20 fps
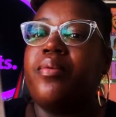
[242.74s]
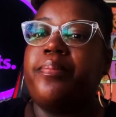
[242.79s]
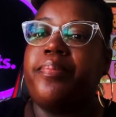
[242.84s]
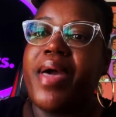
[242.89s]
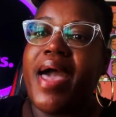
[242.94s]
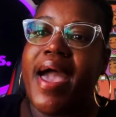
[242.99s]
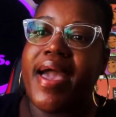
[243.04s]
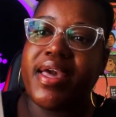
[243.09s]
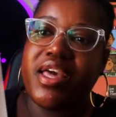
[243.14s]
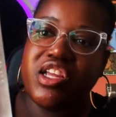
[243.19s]

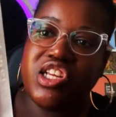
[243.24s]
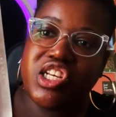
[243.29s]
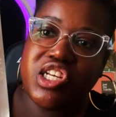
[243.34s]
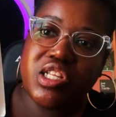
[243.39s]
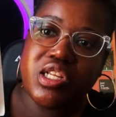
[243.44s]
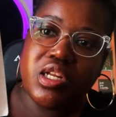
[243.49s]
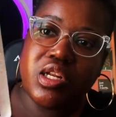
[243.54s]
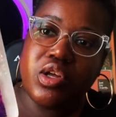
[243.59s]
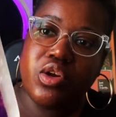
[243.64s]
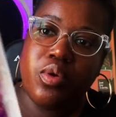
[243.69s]
packaged in
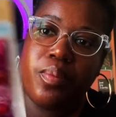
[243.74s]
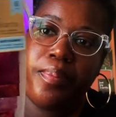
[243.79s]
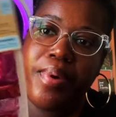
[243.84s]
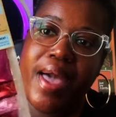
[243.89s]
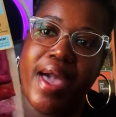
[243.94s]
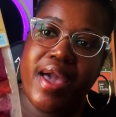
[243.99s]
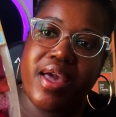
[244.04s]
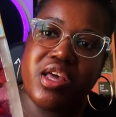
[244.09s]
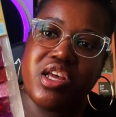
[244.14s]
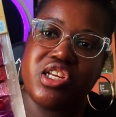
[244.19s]
the little
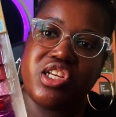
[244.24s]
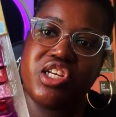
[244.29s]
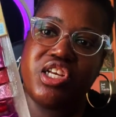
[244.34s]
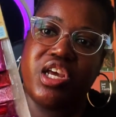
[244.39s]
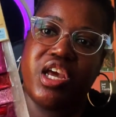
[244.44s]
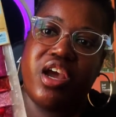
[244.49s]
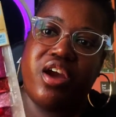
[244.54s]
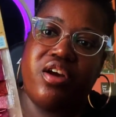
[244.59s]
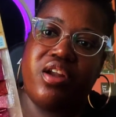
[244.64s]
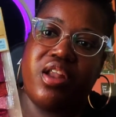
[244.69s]
package
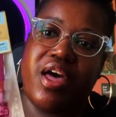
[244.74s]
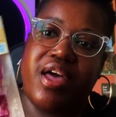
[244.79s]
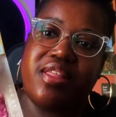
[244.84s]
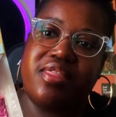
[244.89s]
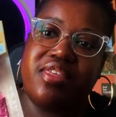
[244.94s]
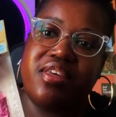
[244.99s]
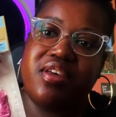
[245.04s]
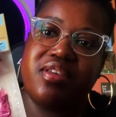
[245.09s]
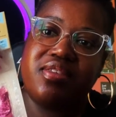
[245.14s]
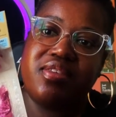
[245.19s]
here like
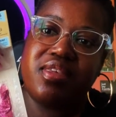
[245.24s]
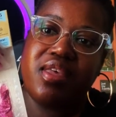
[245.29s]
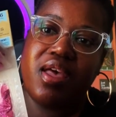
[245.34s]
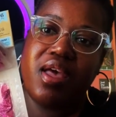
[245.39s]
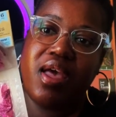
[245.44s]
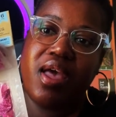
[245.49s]
this.